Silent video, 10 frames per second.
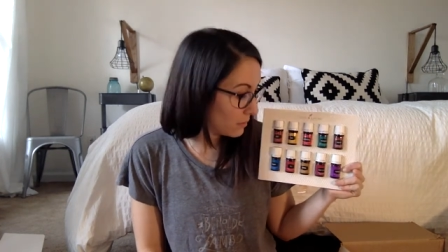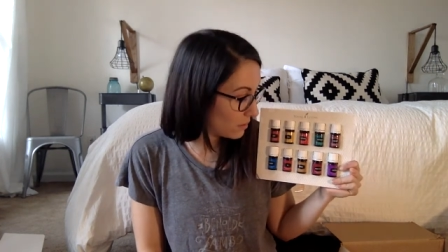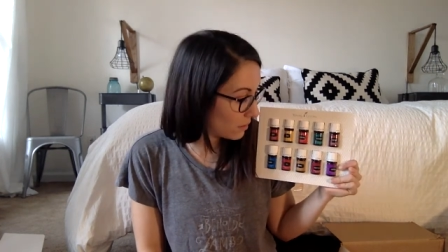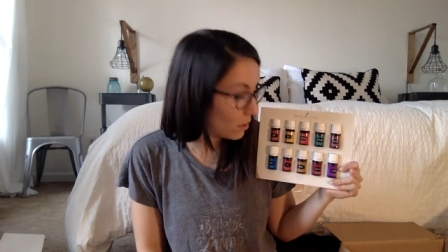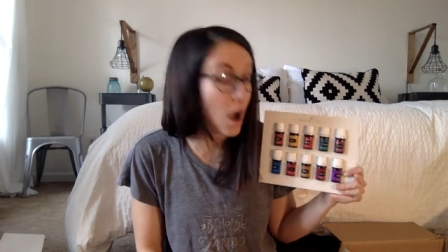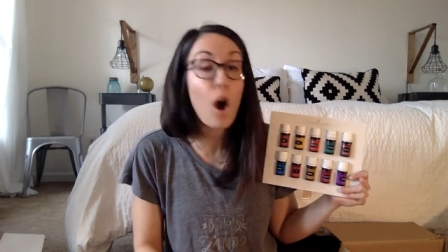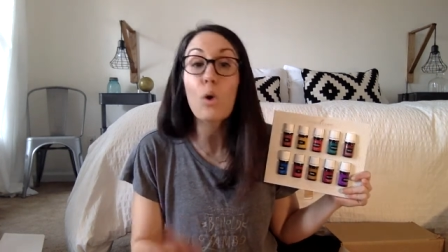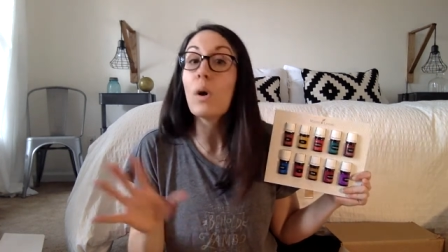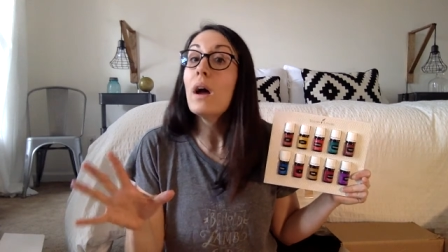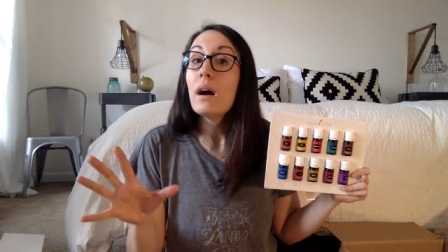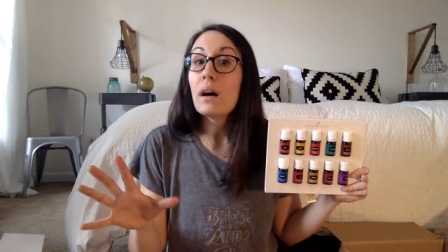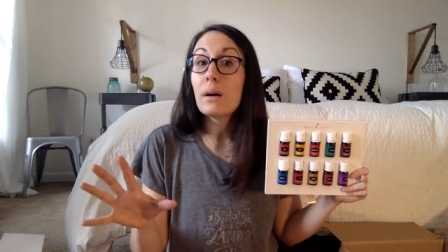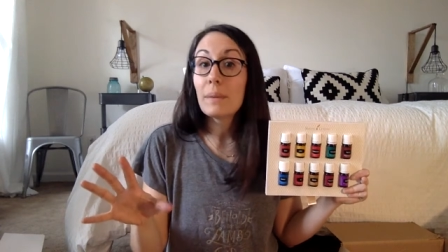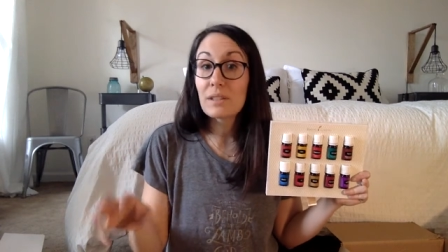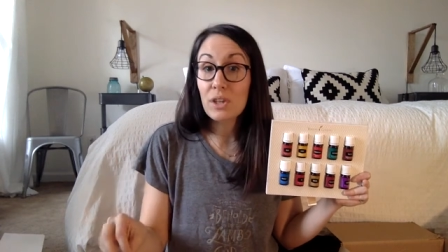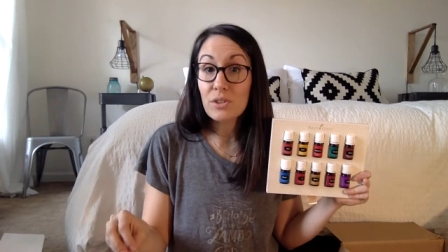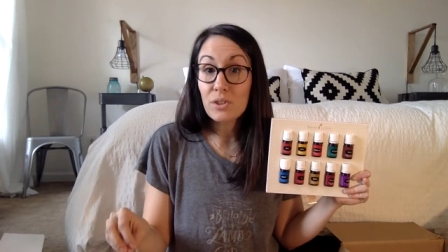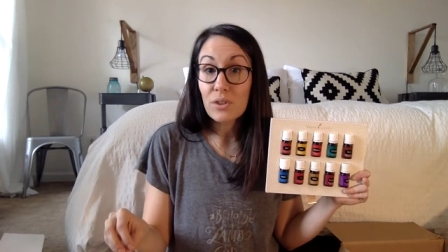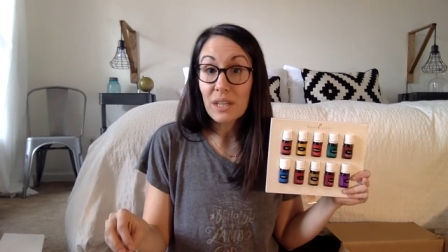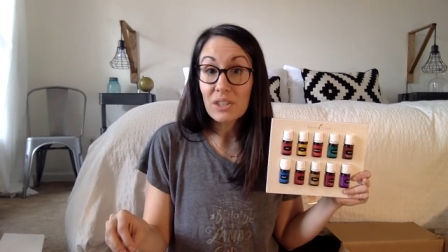So, oh, um, it's
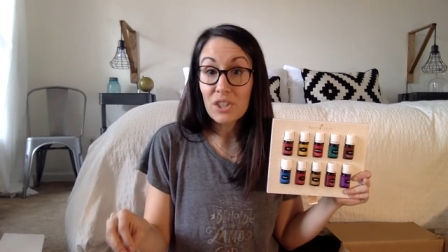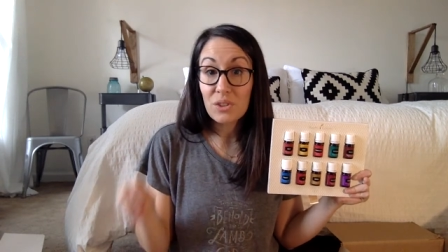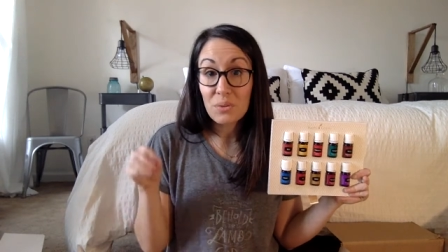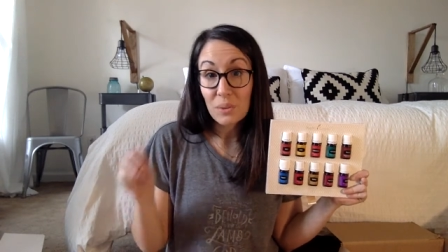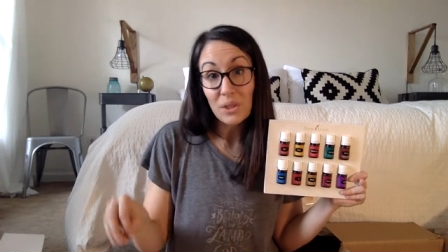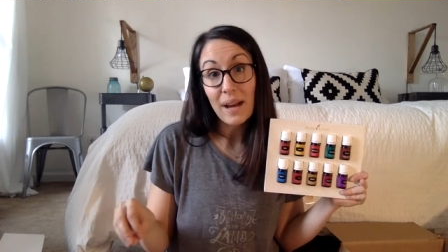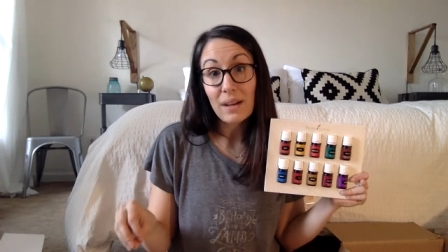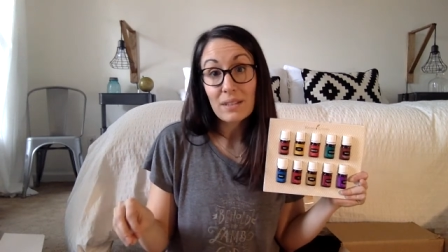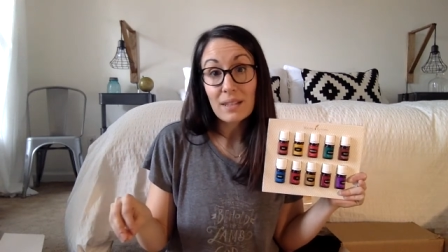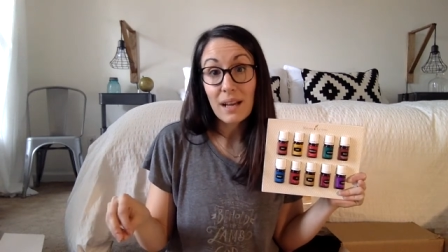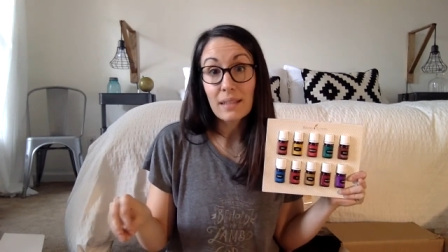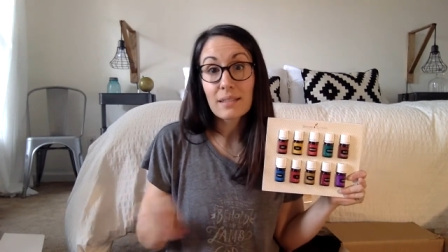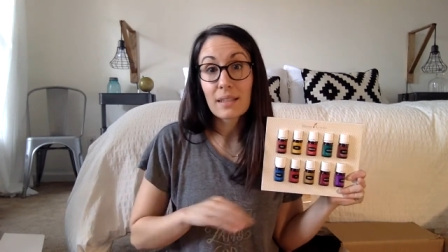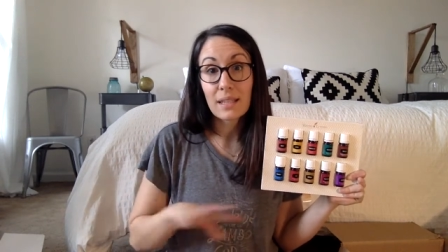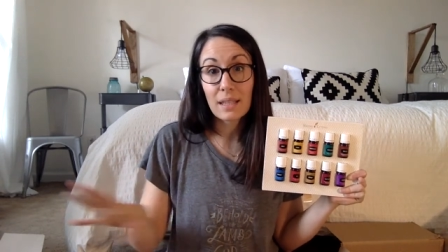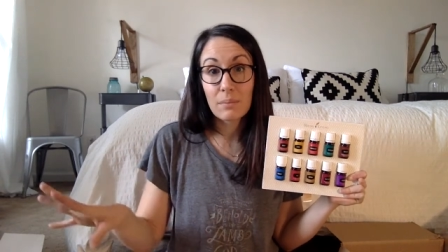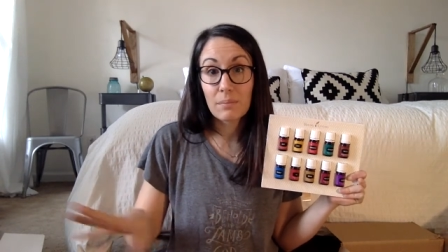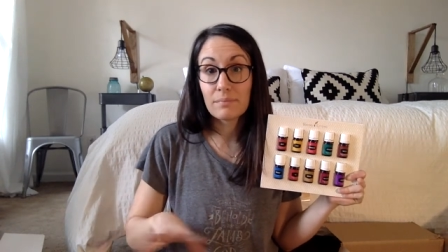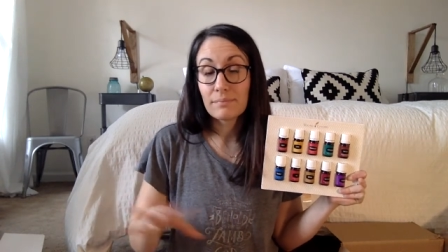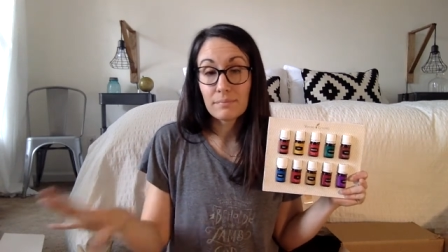also great to use when you're outside to keep
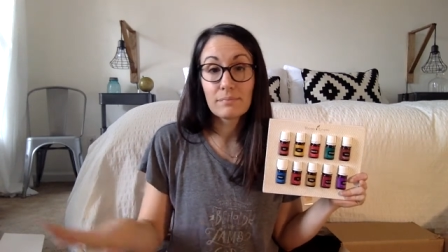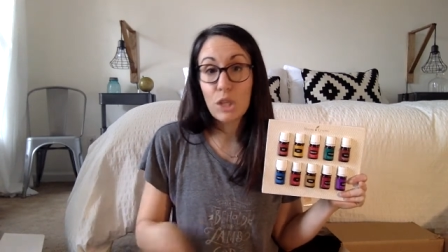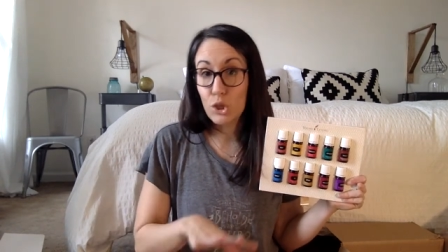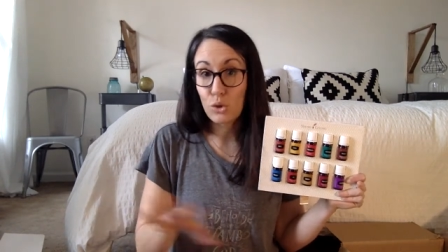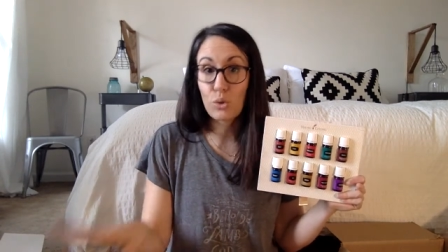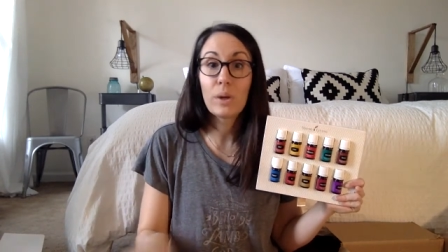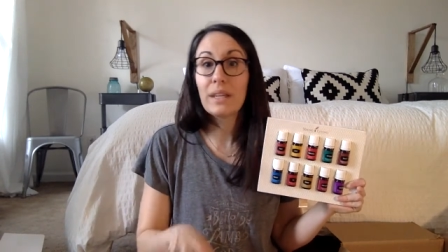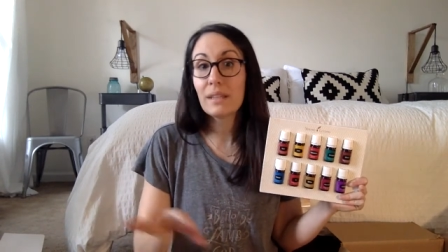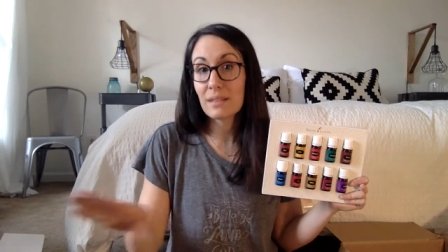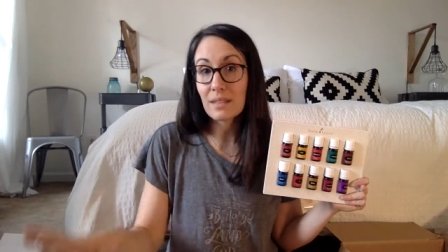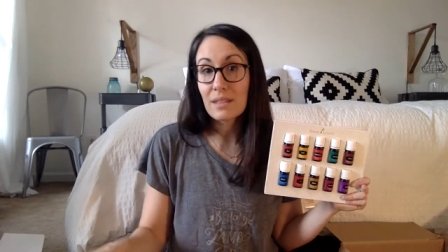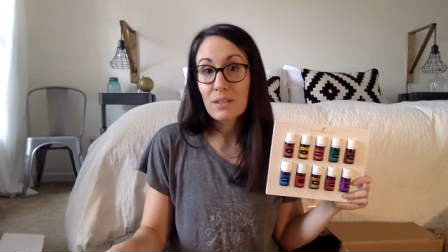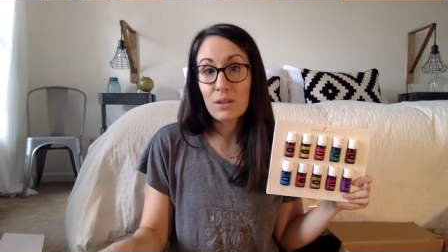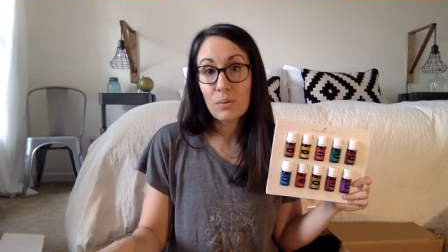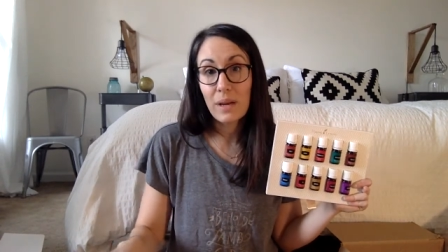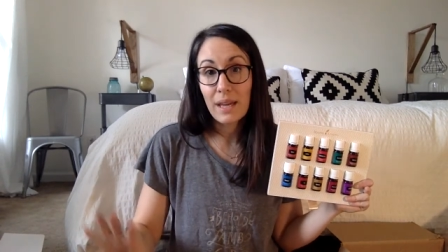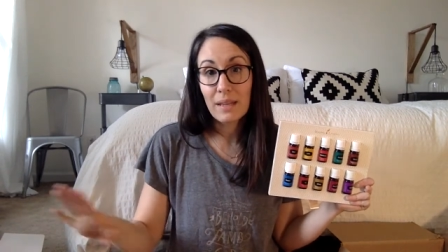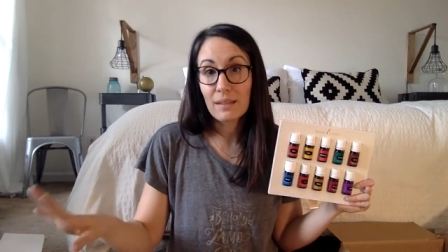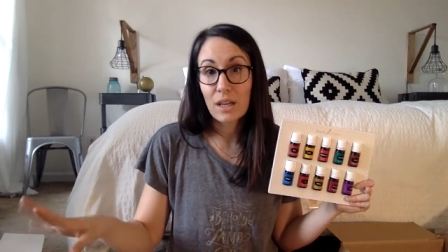annoyances away.